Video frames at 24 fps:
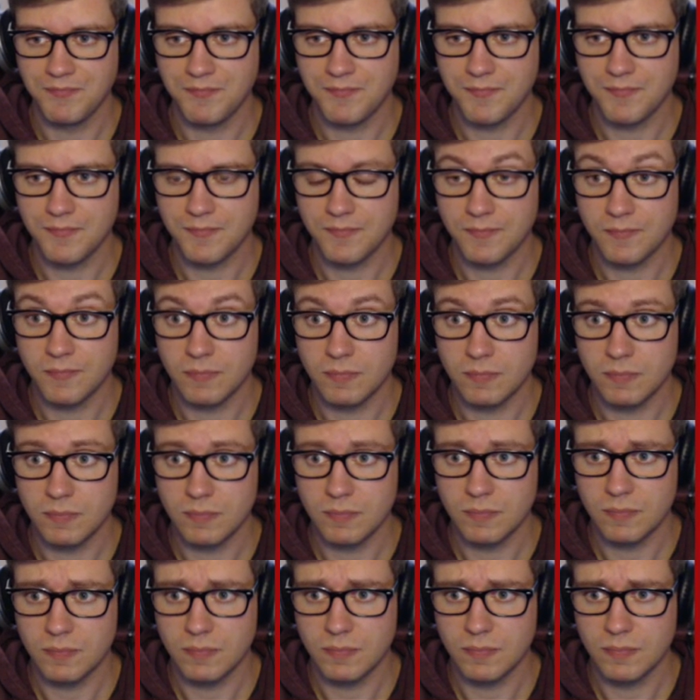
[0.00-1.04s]

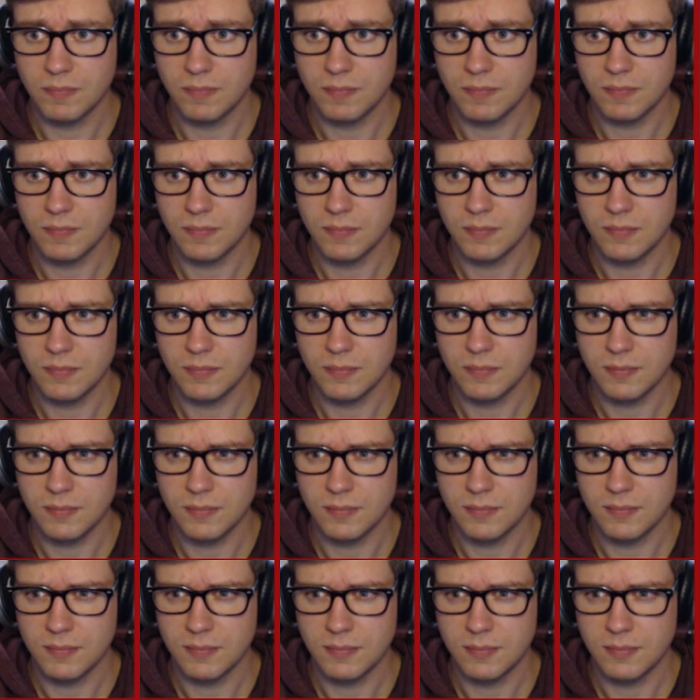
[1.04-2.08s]

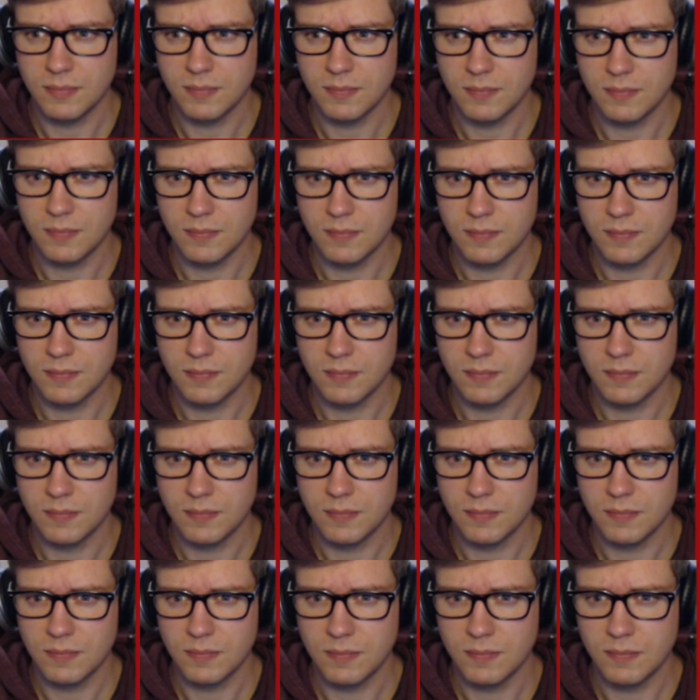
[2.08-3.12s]

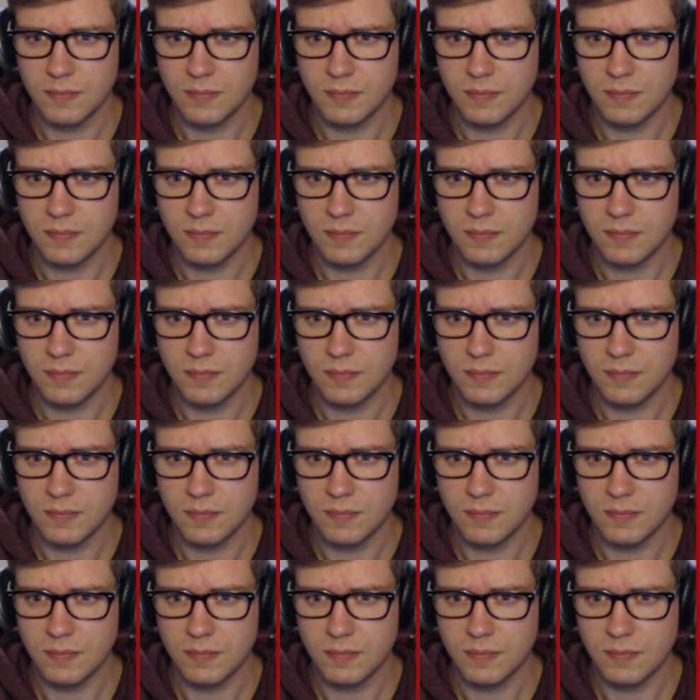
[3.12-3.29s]
Nobody speaks.